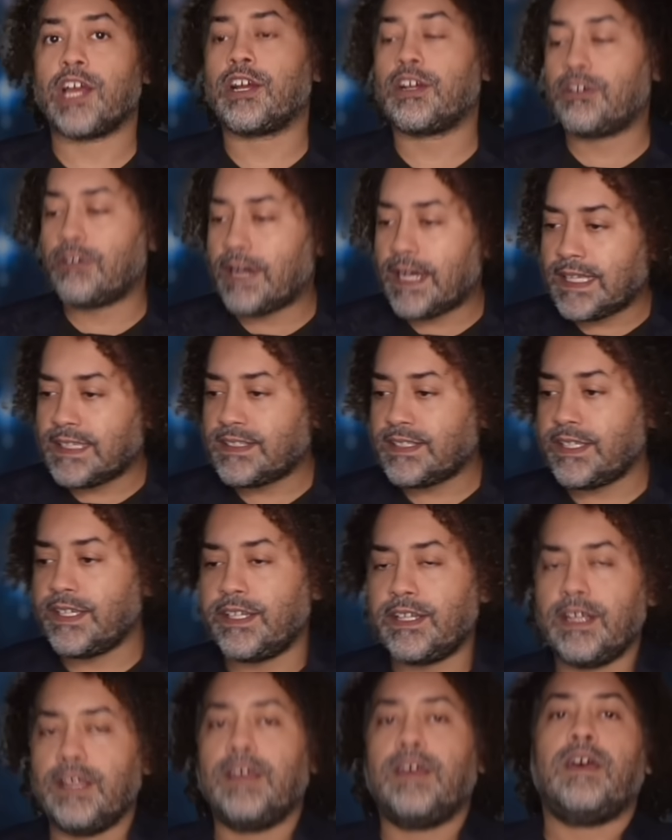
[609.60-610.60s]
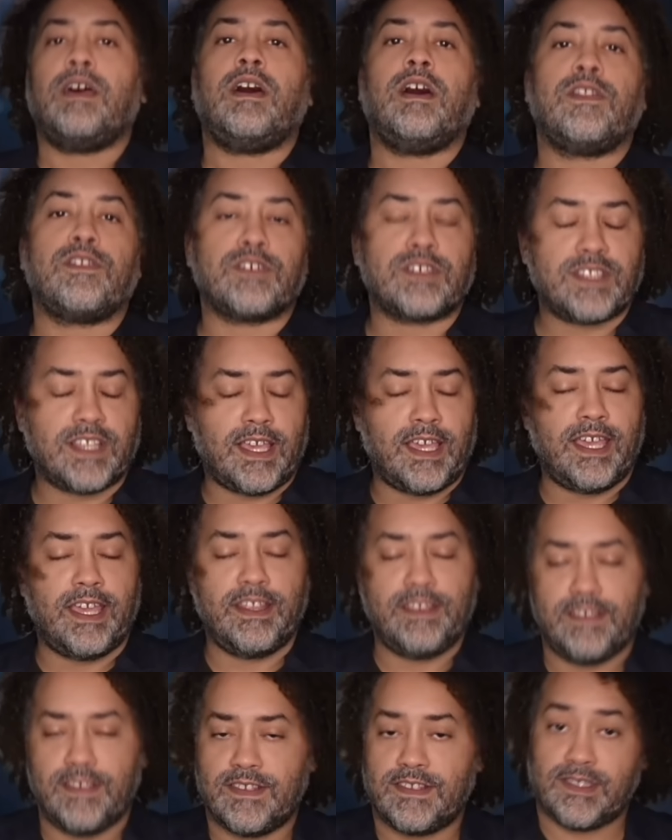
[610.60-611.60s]
Granted, other
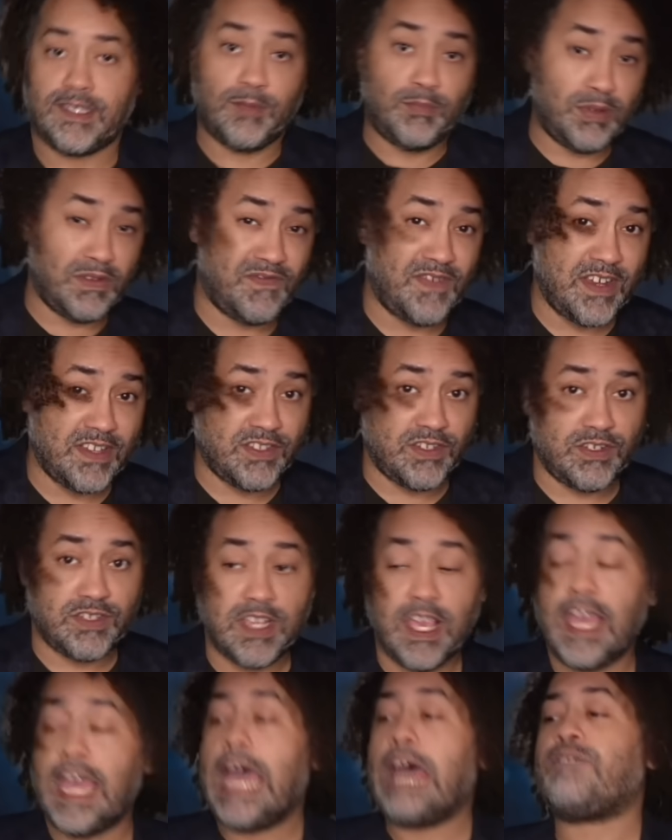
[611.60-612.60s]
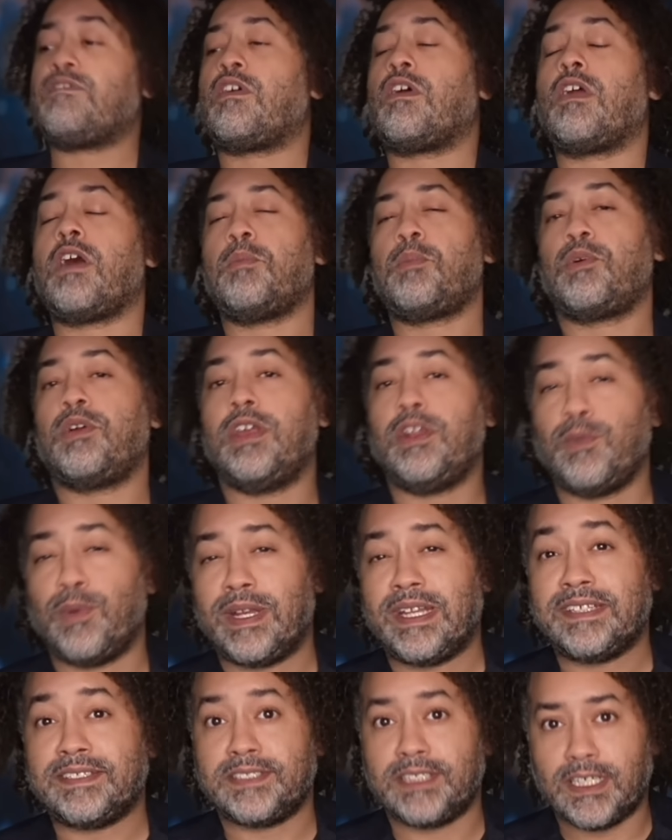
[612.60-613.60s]
scientists and professors have corroborated what
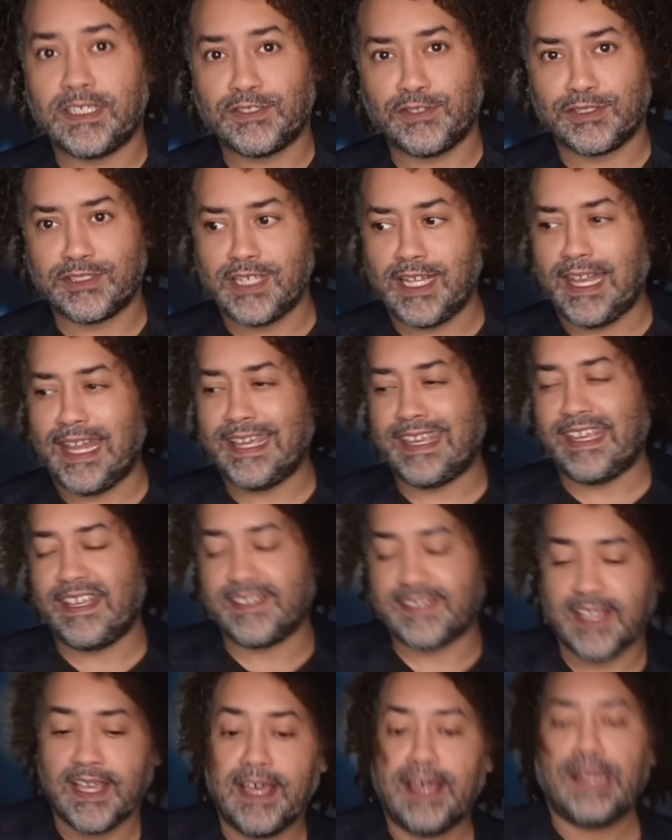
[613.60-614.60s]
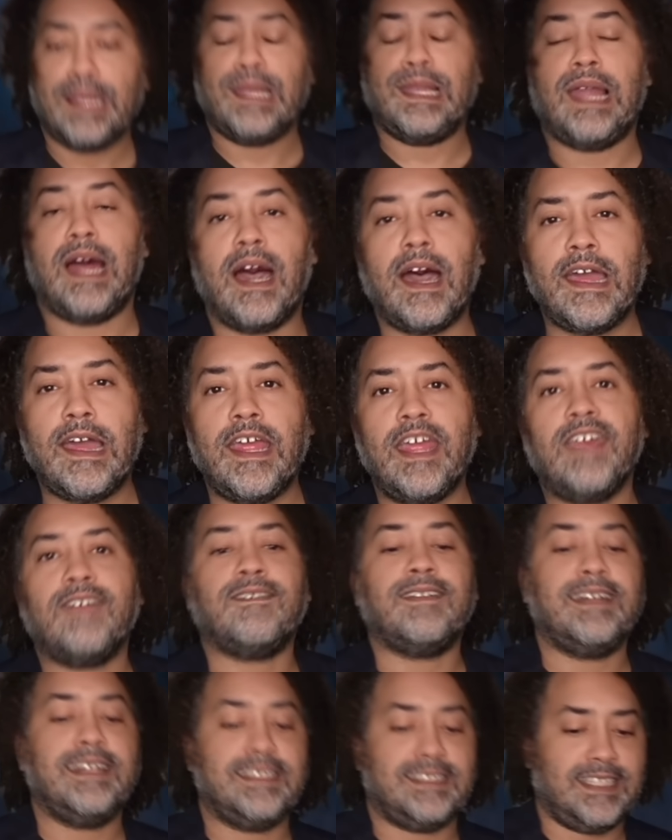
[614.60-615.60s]
he says, so it's not like he's lying
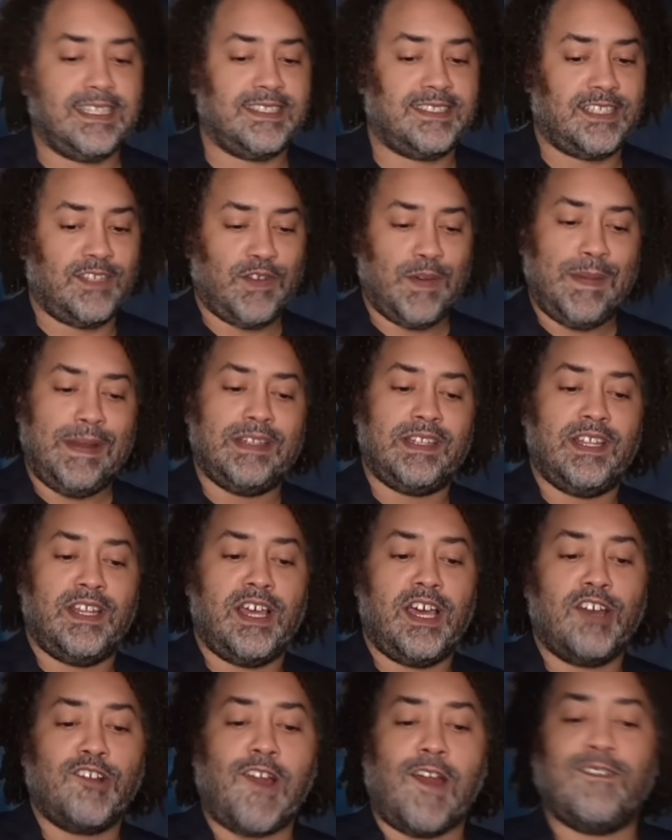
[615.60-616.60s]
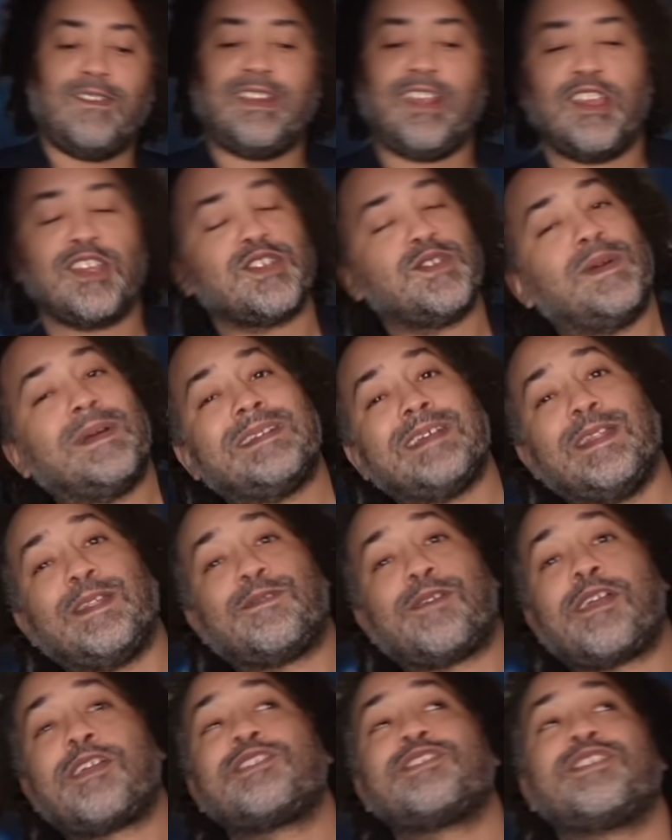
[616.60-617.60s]
when he says stuff about the non-gravitational
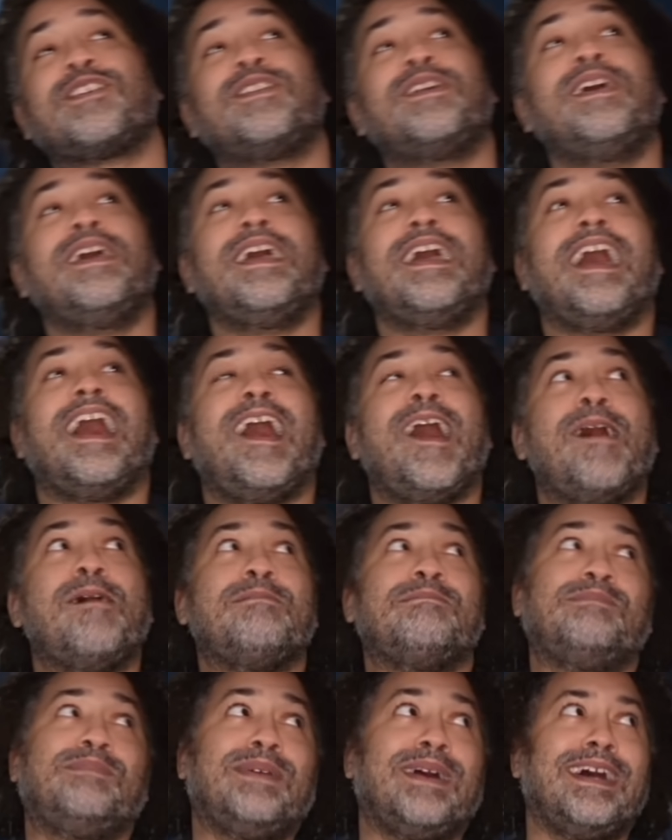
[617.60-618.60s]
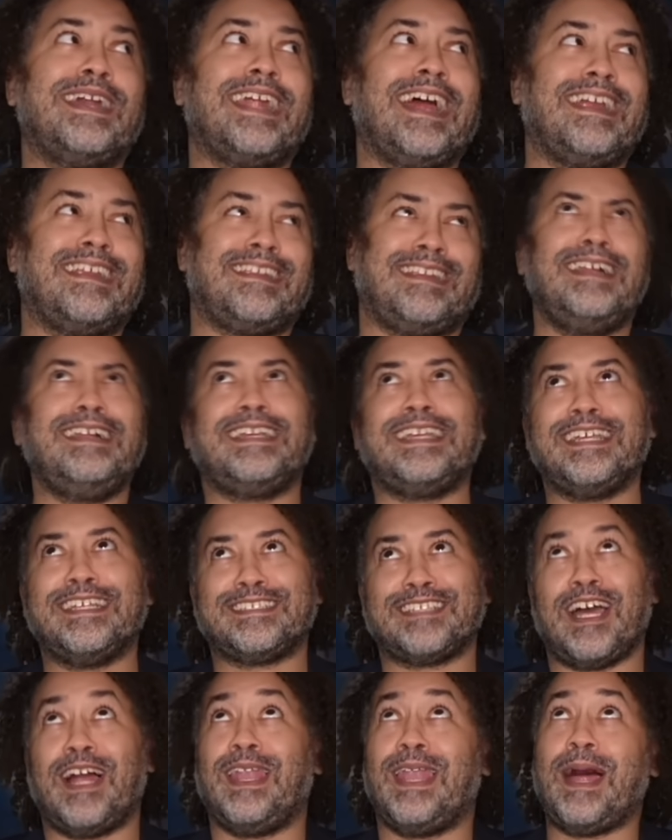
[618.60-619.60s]
acceleration. But I think he
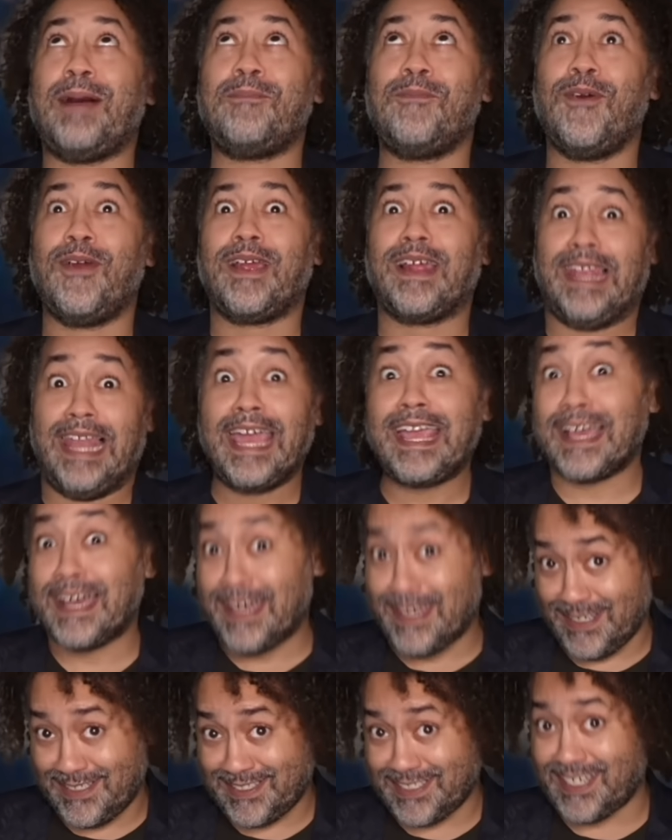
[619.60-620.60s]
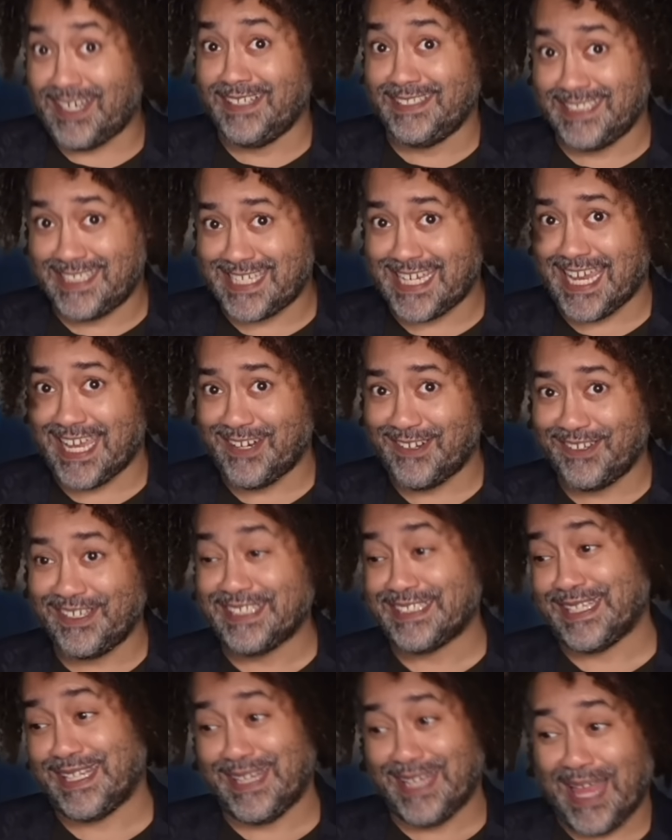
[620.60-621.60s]
is a lot more, like us on the channel,
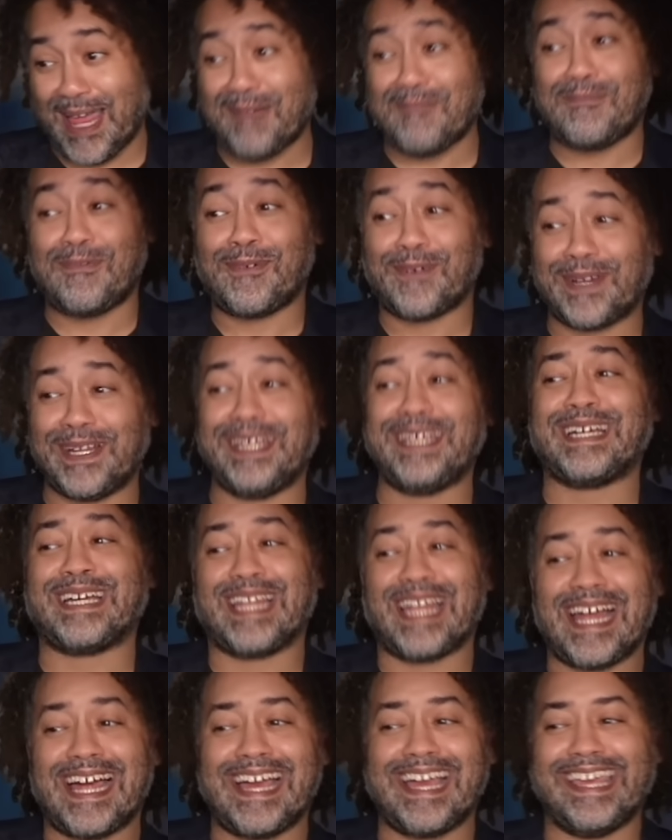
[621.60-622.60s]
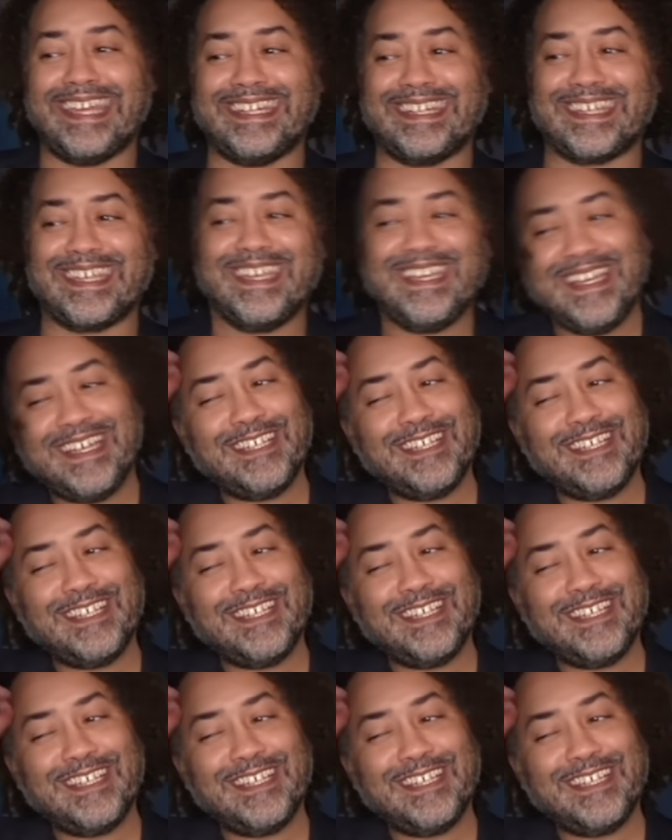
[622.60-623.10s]
he's a lot more inclined